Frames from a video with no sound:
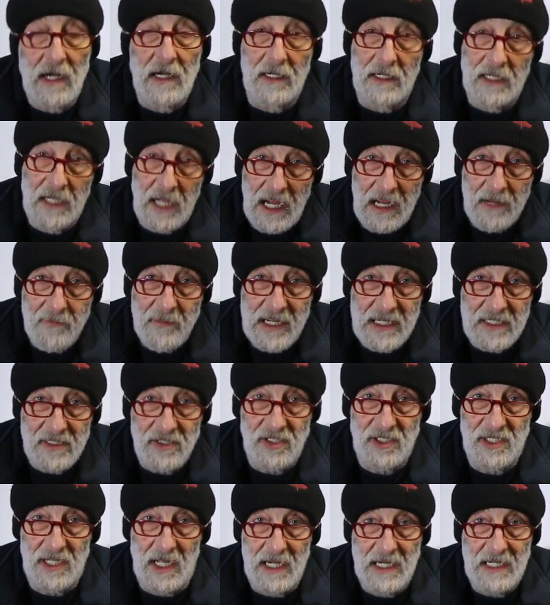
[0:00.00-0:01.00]
gaming
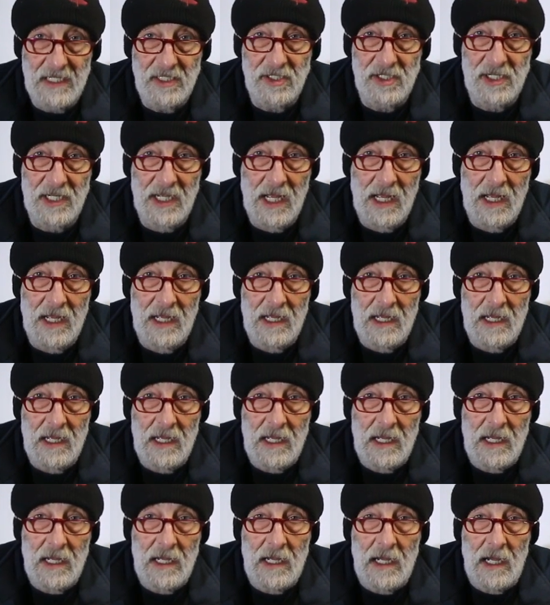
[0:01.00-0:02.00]
sites.
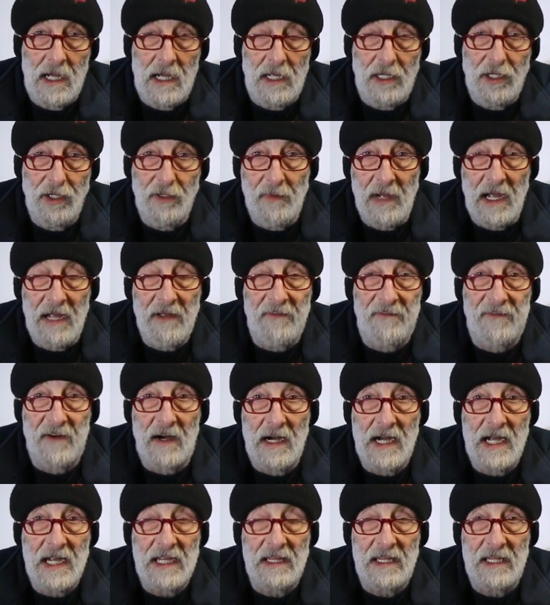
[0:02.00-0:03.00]
You may
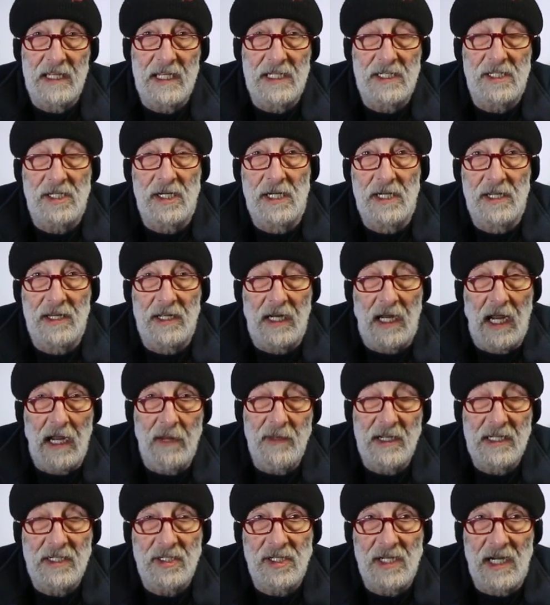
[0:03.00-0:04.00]
find that the
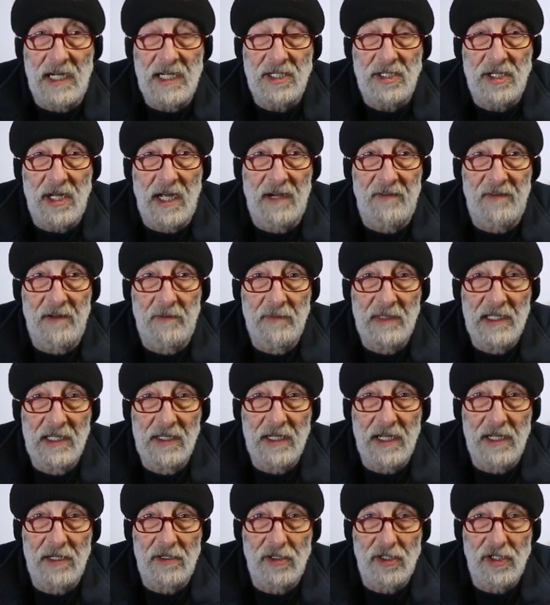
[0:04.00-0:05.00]
gaming sites have 1
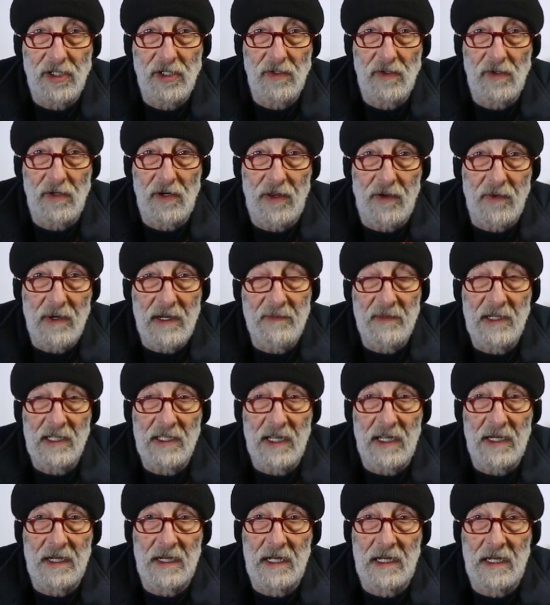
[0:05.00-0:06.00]
million or 2 or 3
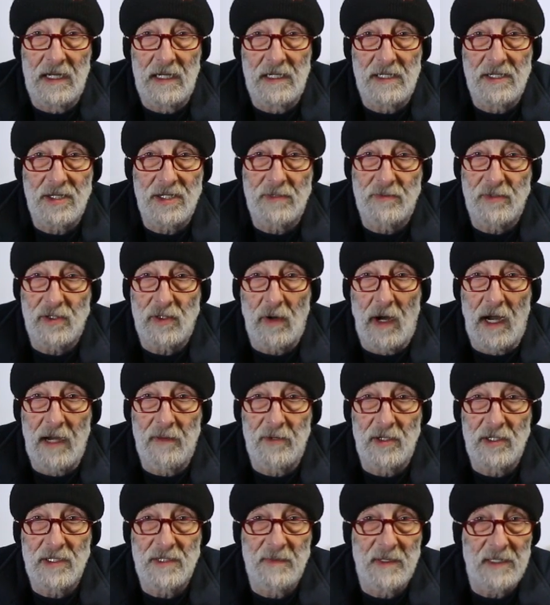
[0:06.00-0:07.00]
million
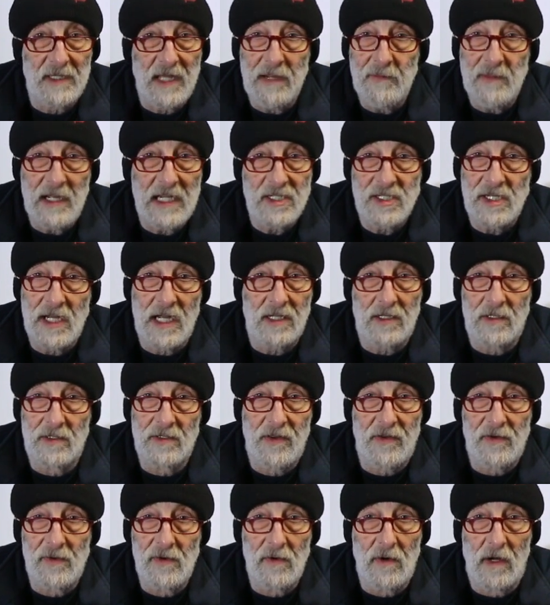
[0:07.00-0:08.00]
subscribers, but they may cycle
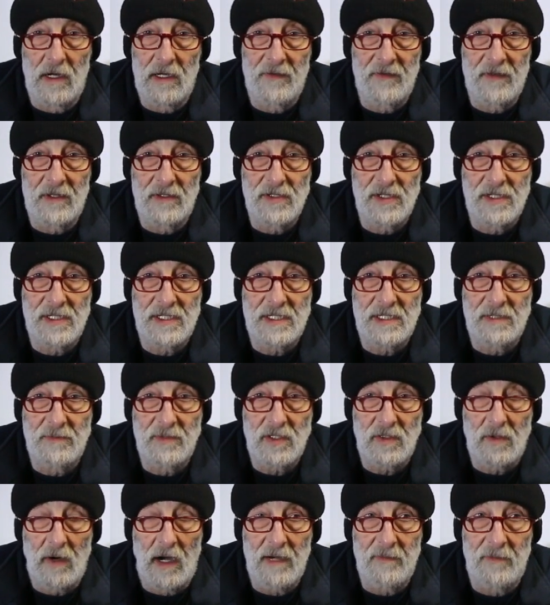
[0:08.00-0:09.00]
through all of those
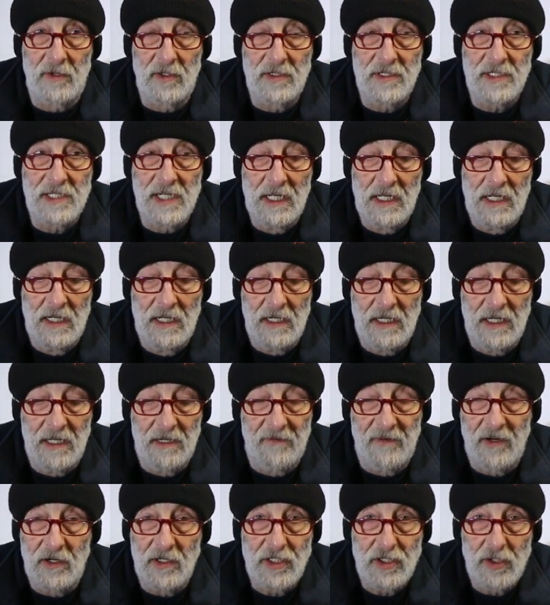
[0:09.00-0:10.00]
subscribers in
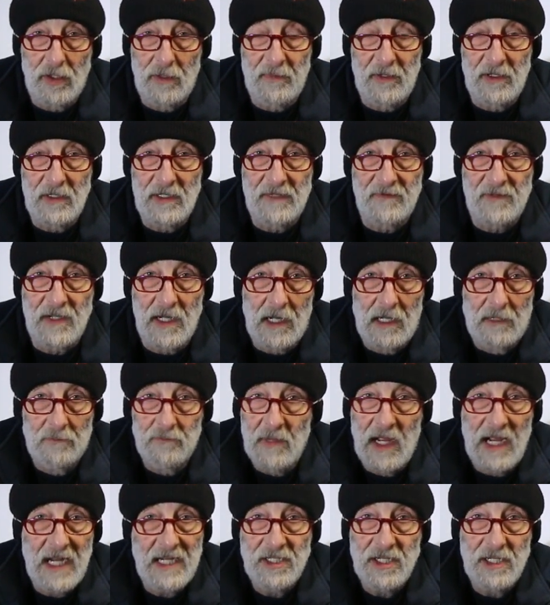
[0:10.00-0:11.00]
a very short period of time,
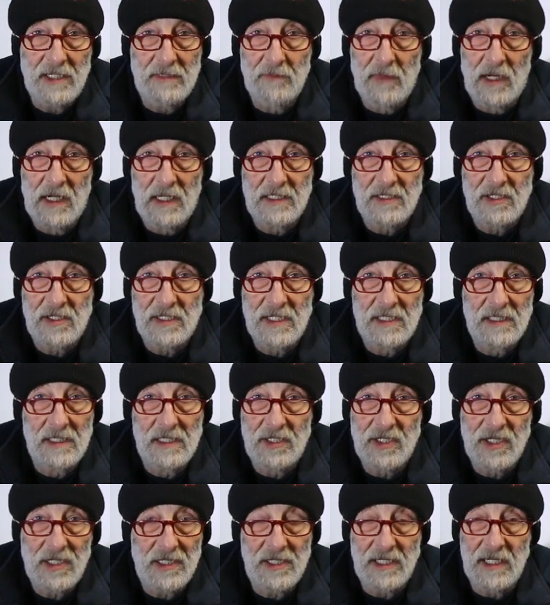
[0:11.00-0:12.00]
18 months,
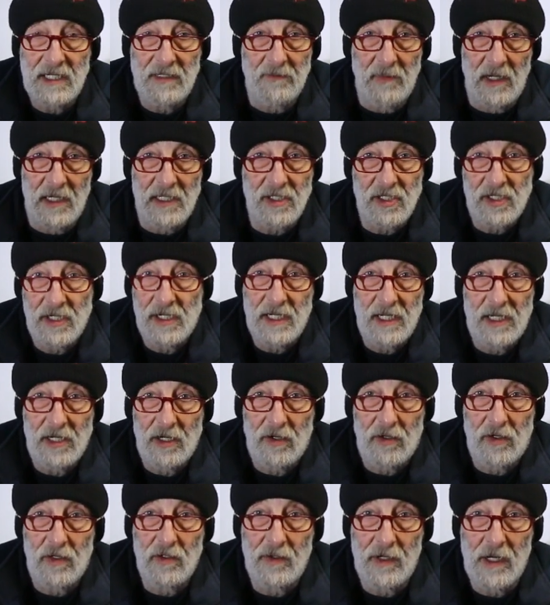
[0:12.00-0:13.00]
16 months, a
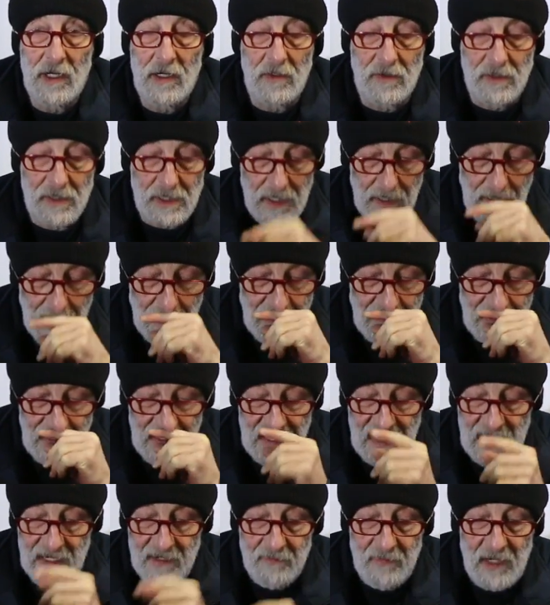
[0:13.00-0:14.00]
year, who knows.
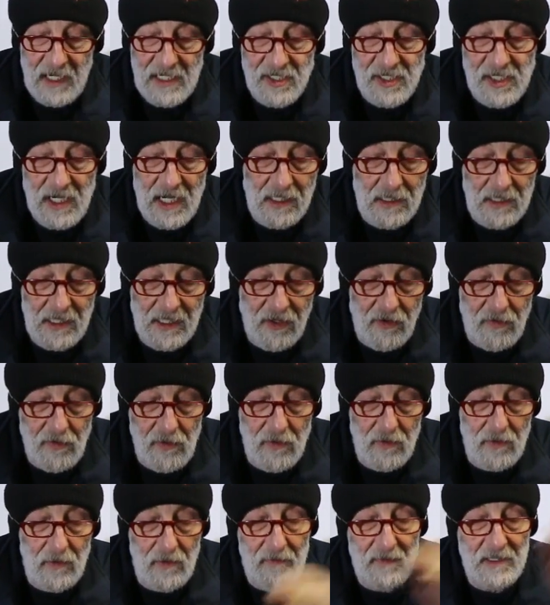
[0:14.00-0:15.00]
And by cycling
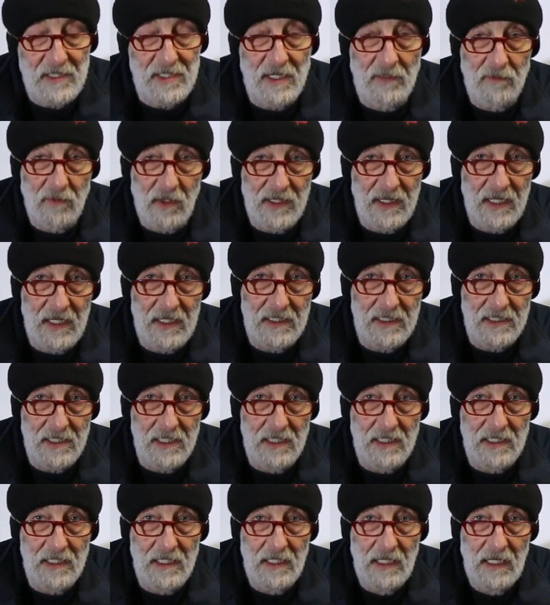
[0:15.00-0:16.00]
through, it would be someone
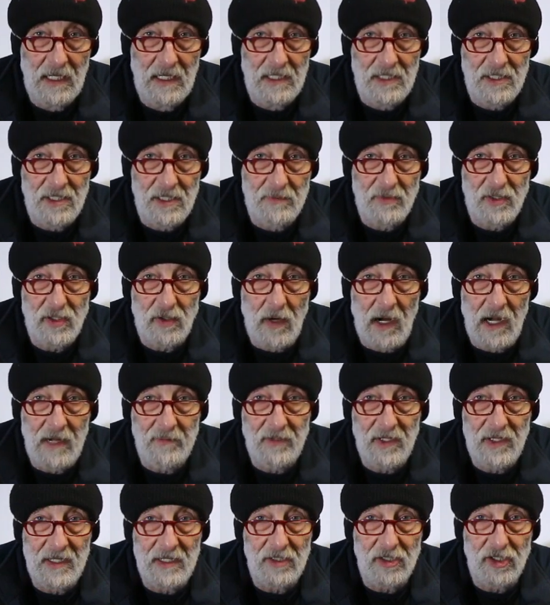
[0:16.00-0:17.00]
that
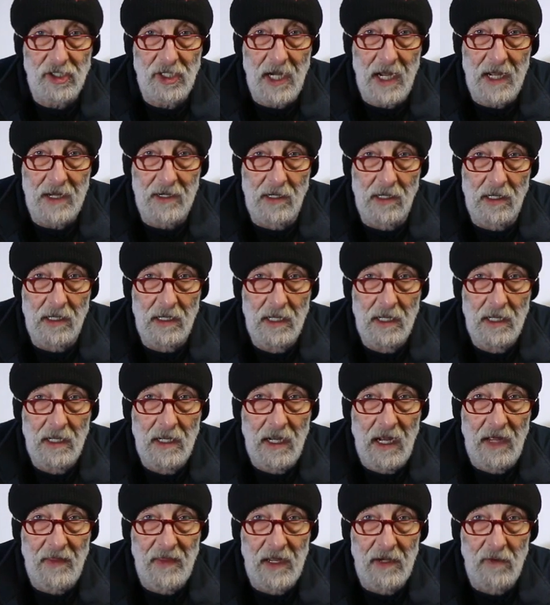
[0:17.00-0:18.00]
subscribed to their channel
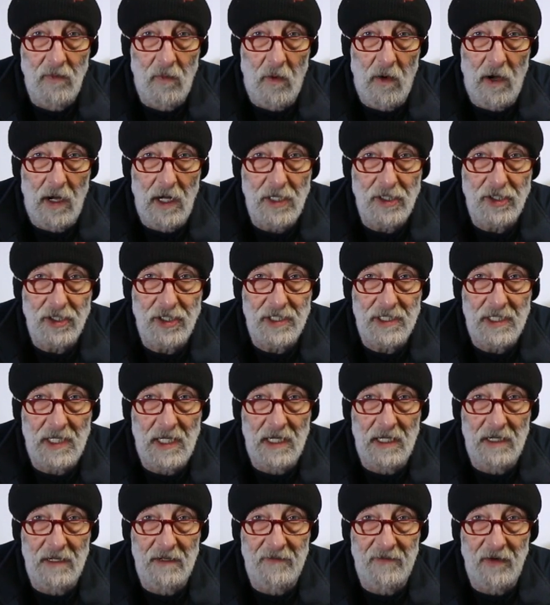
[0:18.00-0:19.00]
and then watched
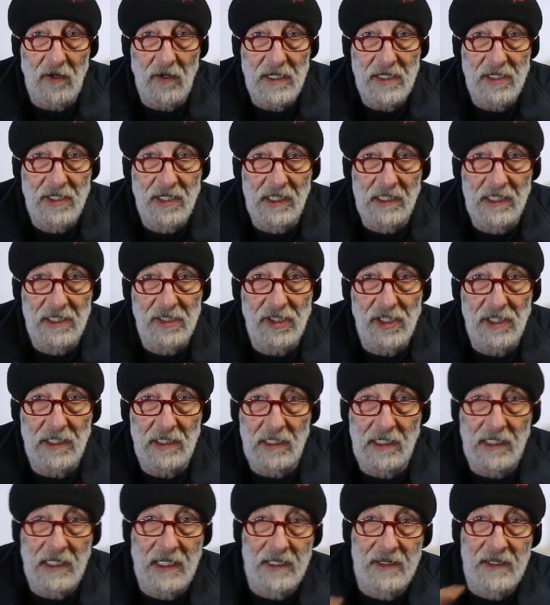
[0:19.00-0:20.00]
very
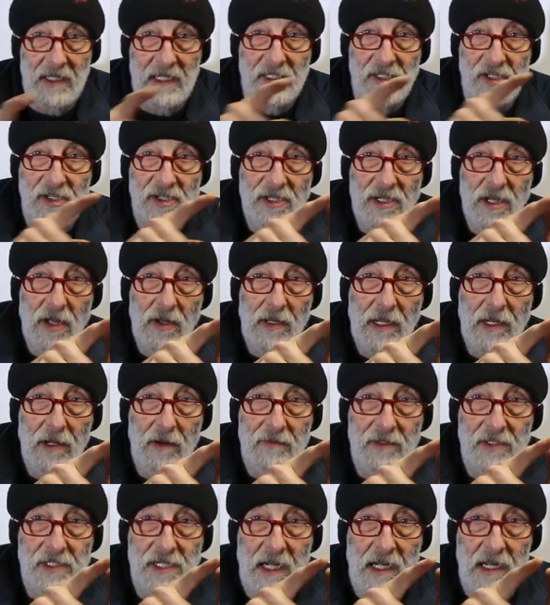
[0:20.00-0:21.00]
diligently, and then slowly
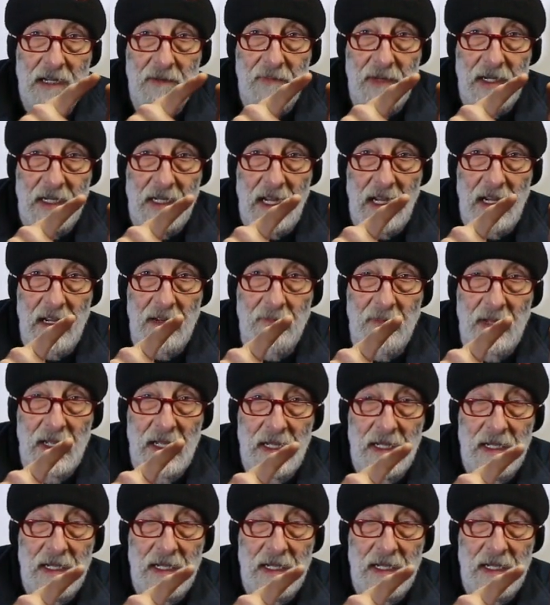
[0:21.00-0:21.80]
over time became